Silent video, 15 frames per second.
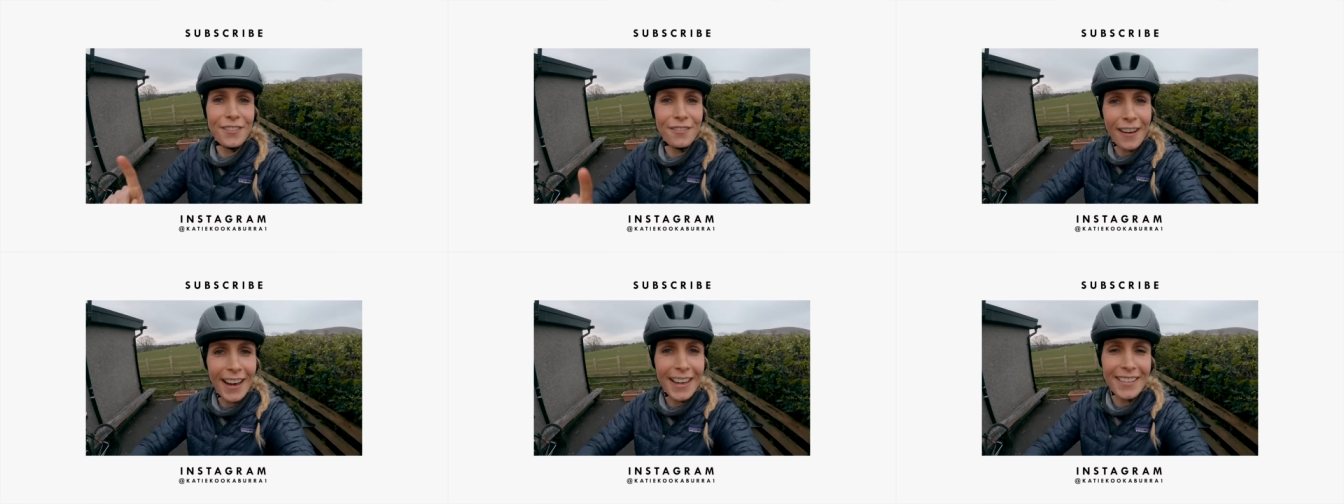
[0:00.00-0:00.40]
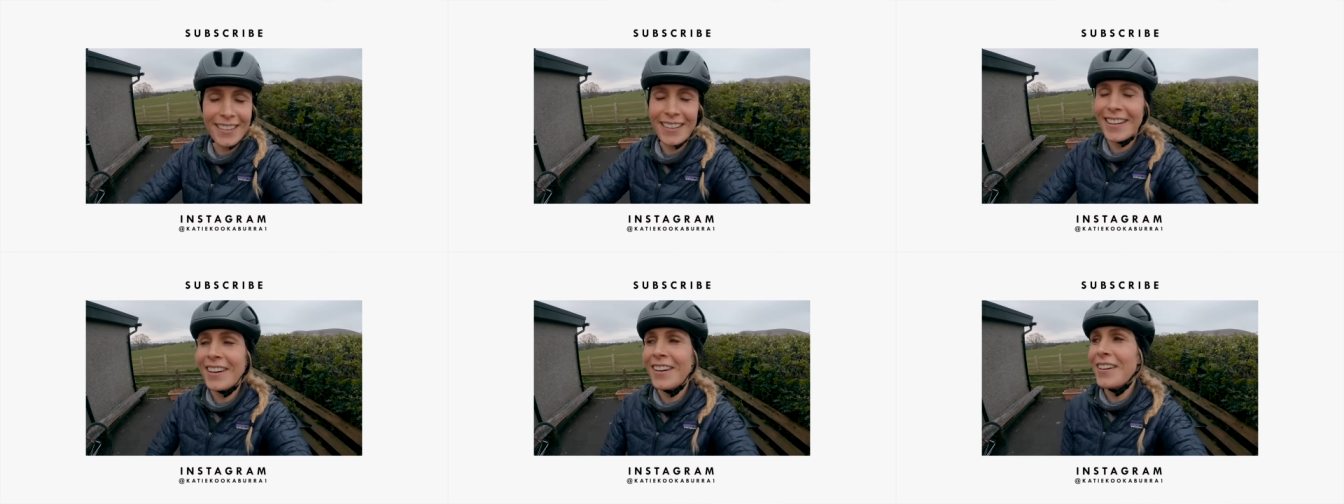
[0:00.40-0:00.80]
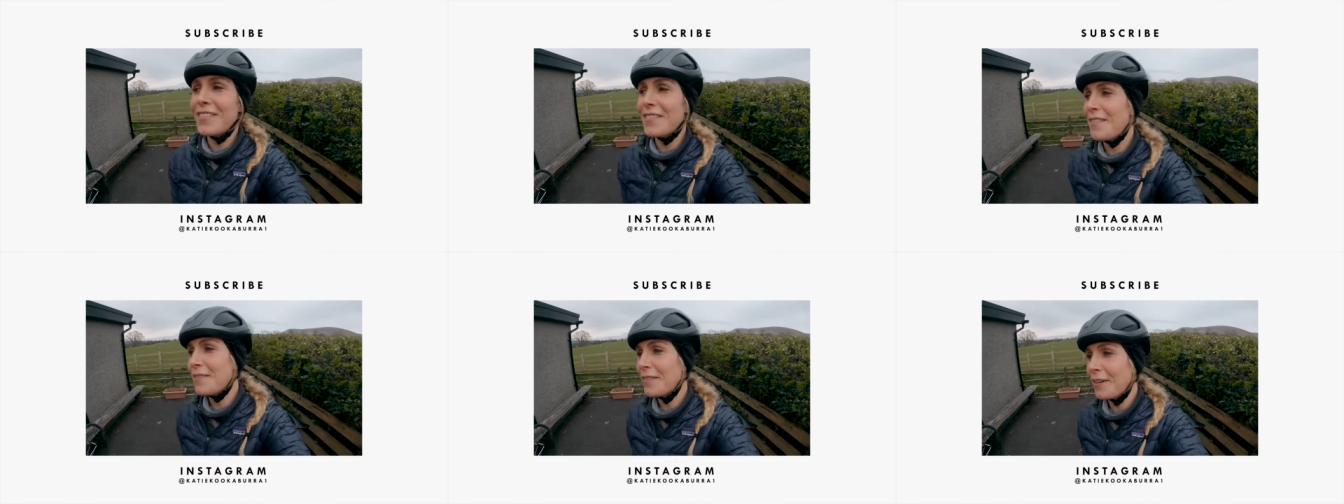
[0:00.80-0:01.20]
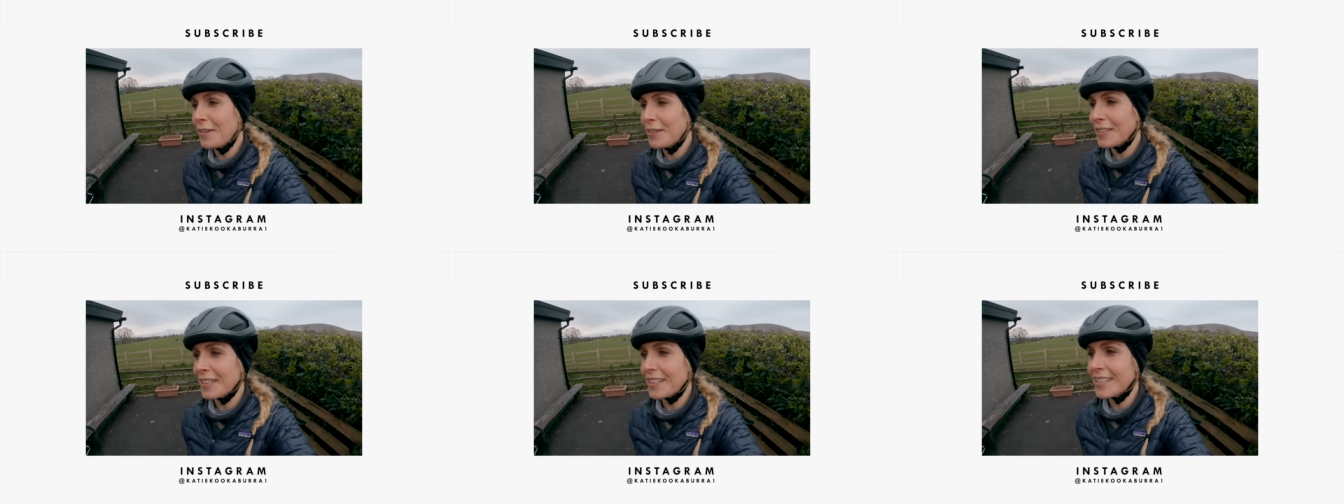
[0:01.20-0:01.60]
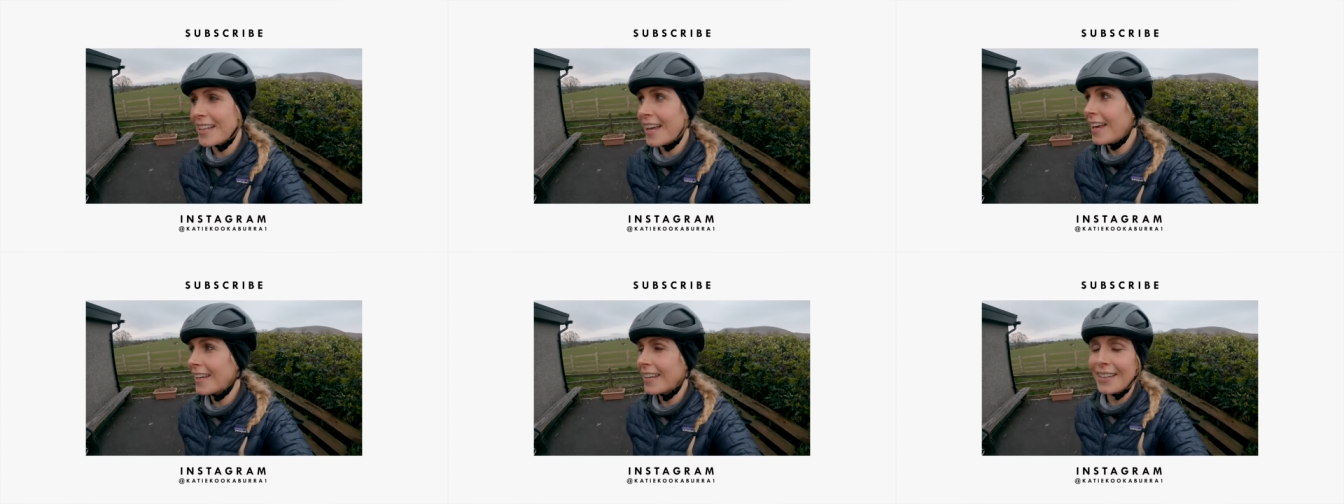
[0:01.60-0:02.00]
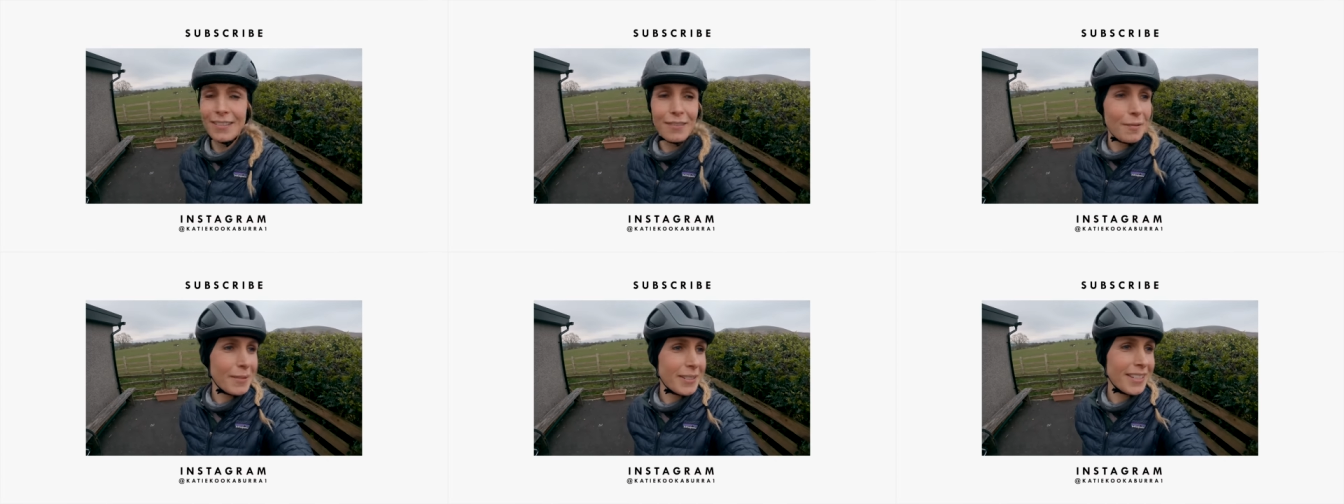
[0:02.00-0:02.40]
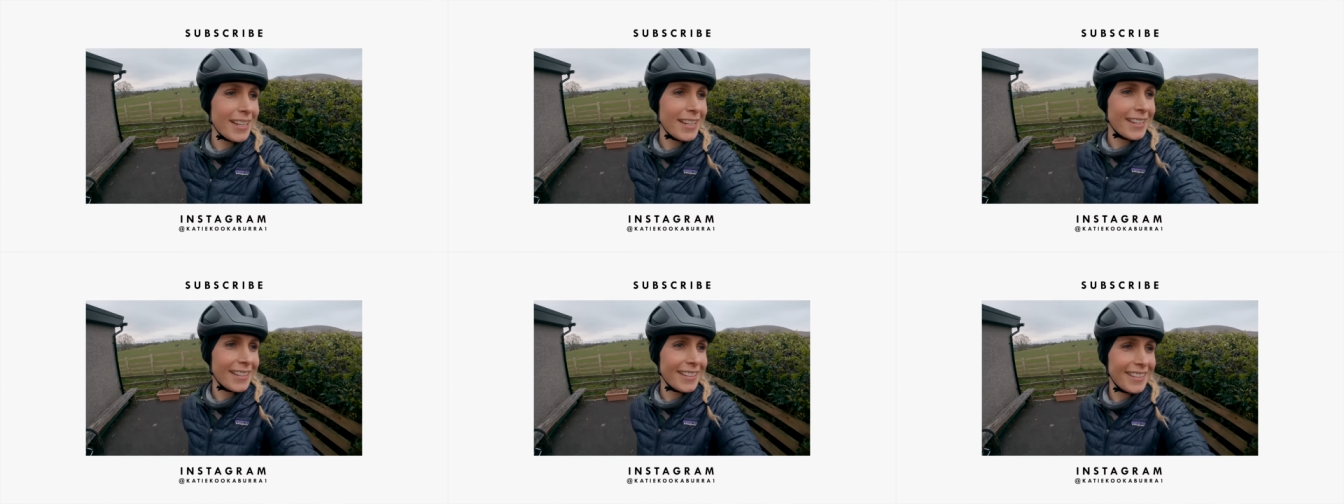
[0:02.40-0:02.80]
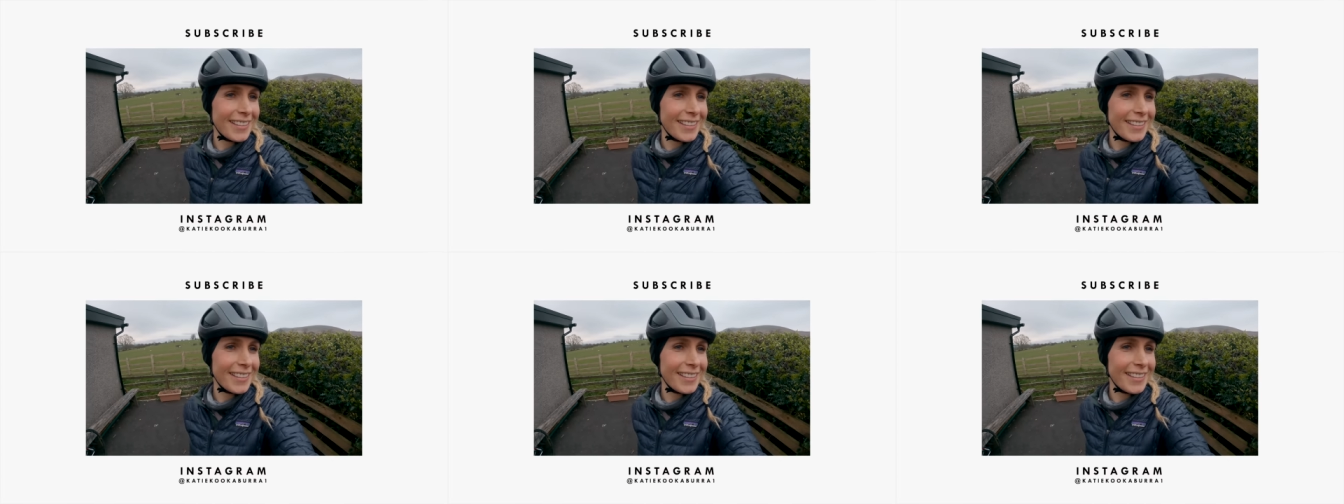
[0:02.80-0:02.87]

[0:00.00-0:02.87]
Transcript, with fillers: find, oh, I can't even remember what I was going to say. What am I saying?